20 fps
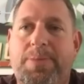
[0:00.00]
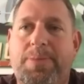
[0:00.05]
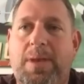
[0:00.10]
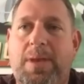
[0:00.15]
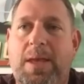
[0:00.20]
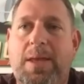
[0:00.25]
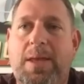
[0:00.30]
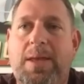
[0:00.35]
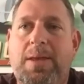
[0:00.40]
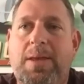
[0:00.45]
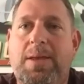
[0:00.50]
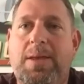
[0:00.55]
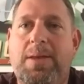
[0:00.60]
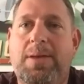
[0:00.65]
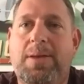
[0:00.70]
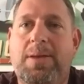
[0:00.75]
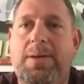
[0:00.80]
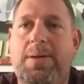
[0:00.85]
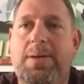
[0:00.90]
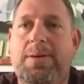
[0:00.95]

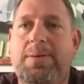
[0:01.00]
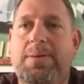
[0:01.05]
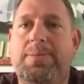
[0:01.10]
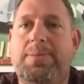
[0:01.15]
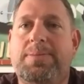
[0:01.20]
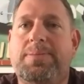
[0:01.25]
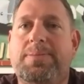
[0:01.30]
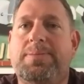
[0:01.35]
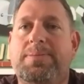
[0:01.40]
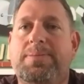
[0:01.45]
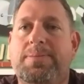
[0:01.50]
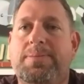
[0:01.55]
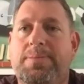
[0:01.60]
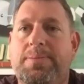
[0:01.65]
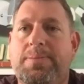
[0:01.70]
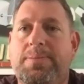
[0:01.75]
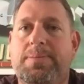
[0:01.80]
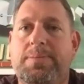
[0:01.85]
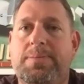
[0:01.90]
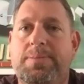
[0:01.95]

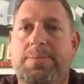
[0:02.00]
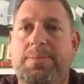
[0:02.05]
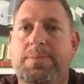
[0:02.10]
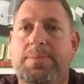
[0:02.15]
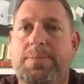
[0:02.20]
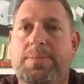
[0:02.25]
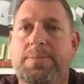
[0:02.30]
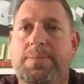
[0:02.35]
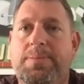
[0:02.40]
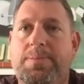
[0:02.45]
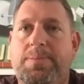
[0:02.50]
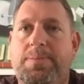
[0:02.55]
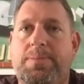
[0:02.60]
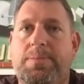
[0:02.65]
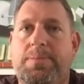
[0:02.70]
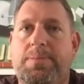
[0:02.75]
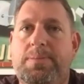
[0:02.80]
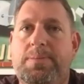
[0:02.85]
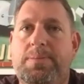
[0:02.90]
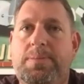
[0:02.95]

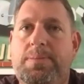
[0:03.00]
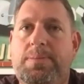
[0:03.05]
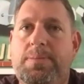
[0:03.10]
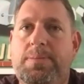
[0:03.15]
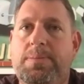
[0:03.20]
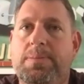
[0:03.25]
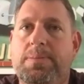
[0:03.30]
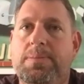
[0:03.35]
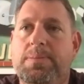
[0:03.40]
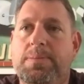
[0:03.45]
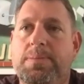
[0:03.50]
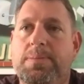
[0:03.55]
No words are spoken by the person on screen.